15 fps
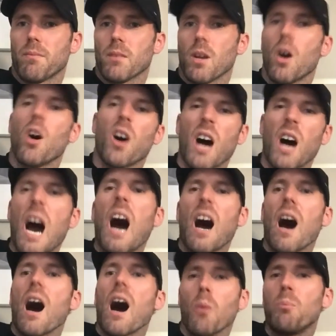
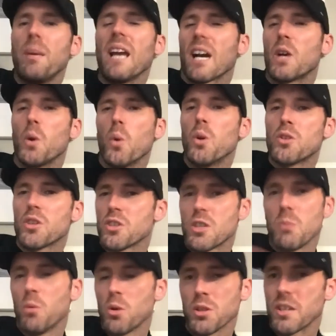I'll be a coach. It's the
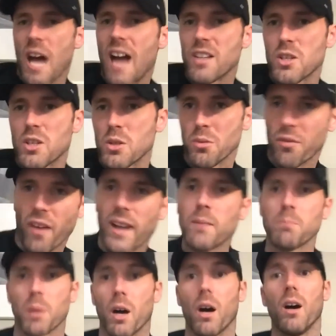most natural thing.
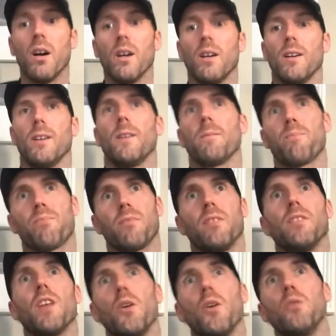But
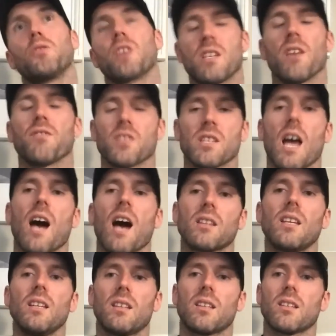now, since I've
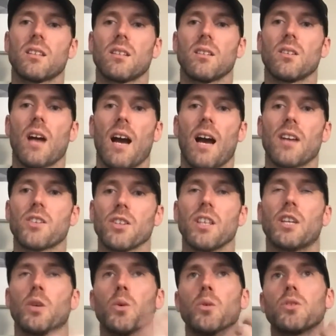started actually
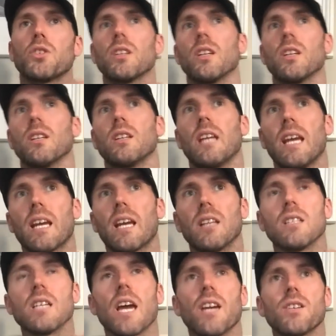coaching and taking
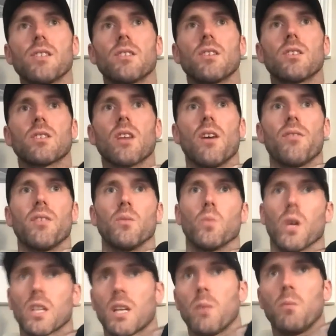sessions and stuff and
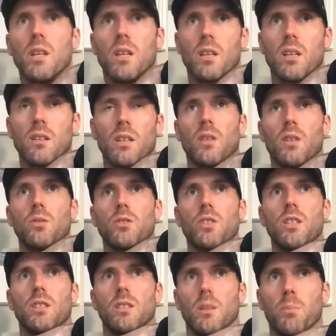working with the
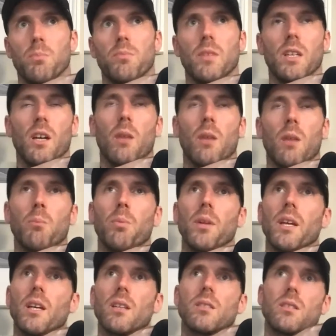coaches and the young
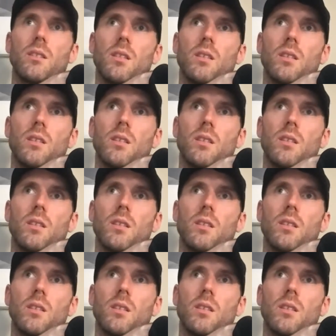players,